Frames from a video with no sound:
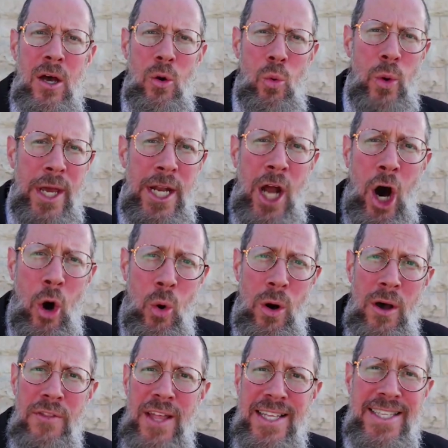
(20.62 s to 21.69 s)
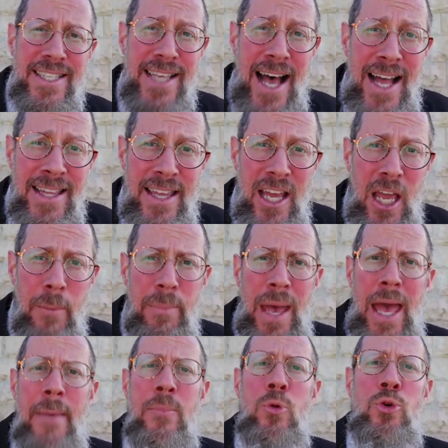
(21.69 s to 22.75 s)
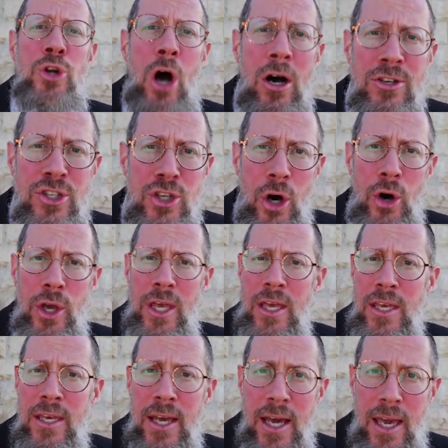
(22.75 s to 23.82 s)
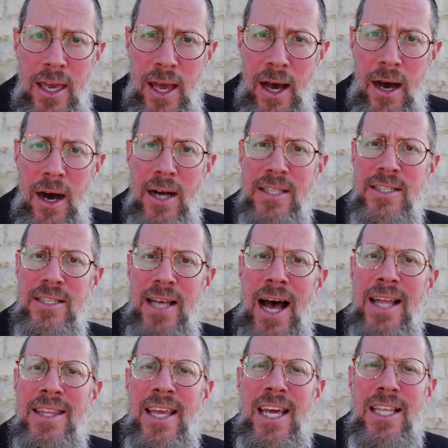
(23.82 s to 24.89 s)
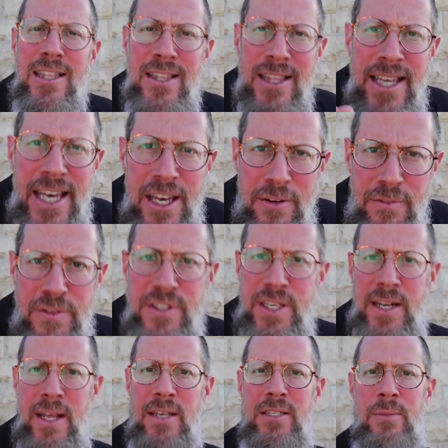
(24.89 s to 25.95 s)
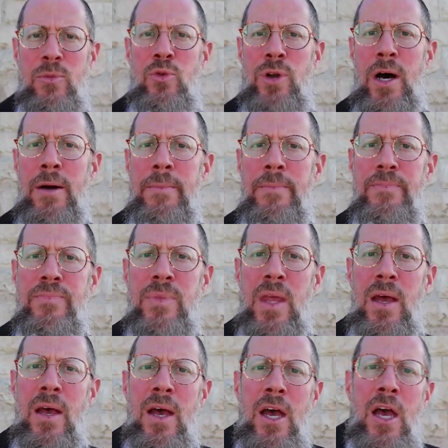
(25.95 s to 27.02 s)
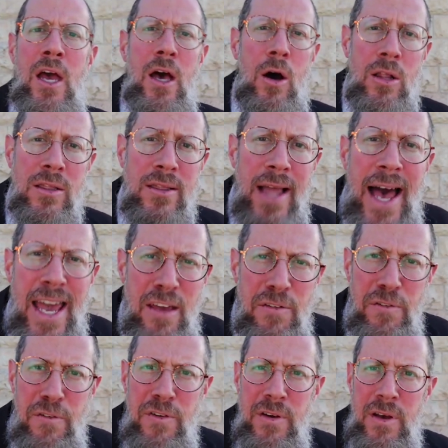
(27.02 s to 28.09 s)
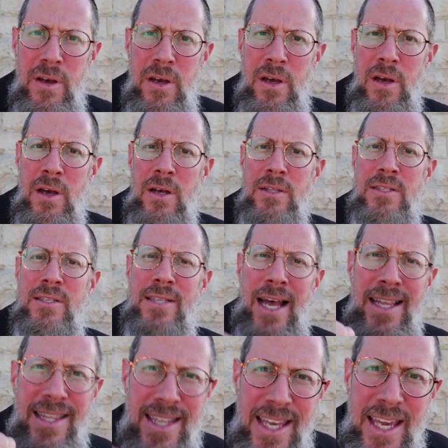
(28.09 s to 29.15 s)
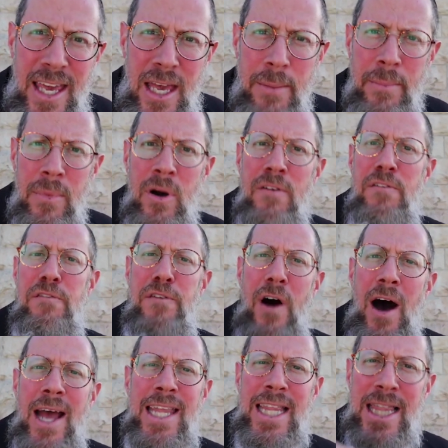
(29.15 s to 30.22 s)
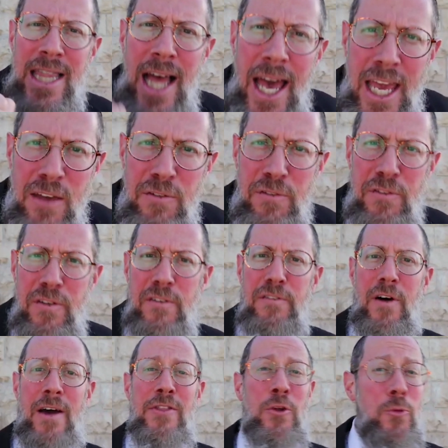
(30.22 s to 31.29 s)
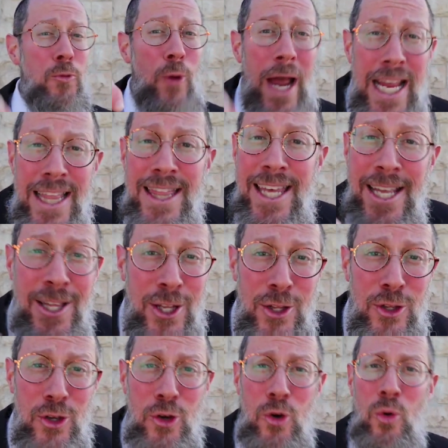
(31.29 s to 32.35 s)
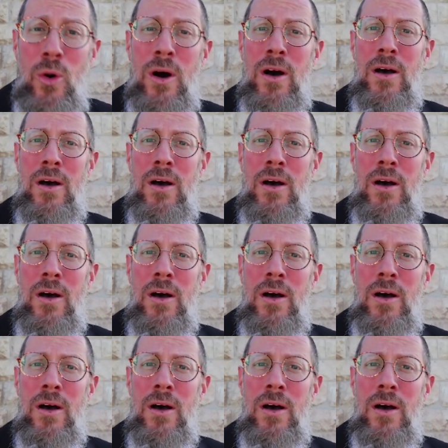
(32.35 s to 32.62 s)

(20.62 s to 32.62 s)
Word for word: We know that tzaddik be'emunaso yichya. A tzaddik lives in his emunah. Life, tzaddikim find life, find the right thing to do